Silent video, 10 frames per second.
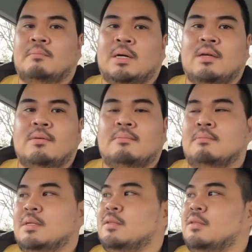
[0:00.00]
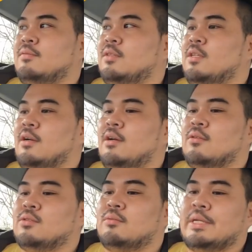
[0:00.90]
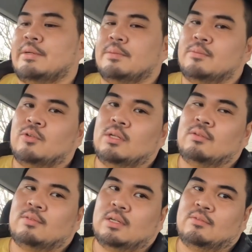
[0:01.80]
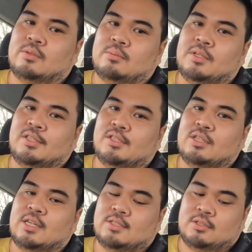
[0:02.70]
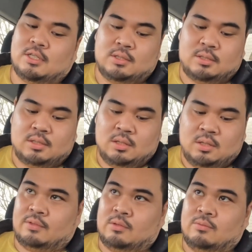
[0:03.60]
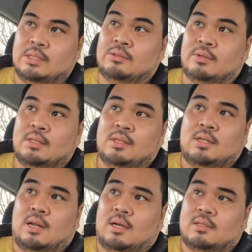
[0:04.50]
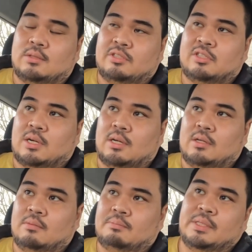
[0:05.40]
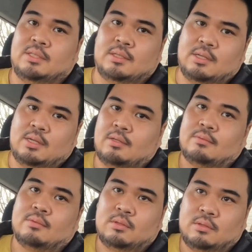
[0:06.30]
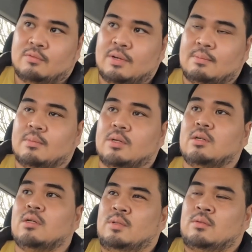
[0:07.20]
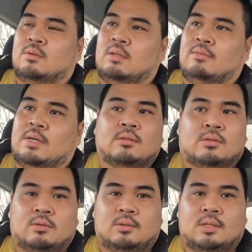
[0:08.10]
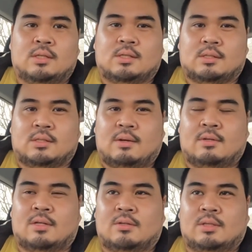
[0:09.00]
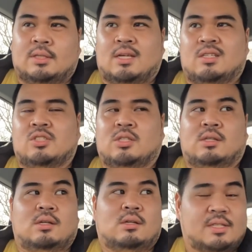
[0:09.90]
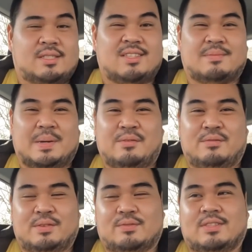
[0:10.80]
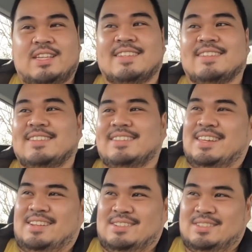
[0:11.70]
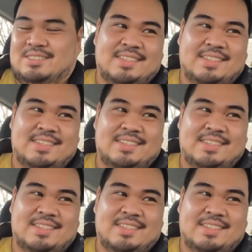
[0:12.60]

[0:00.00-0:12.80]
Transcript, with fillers: By middle of the year, I also want to qualify for British Nationals. For the 120 class, which I competed in November, the qualifying total is 700 kg. Missed it by 15 kilos.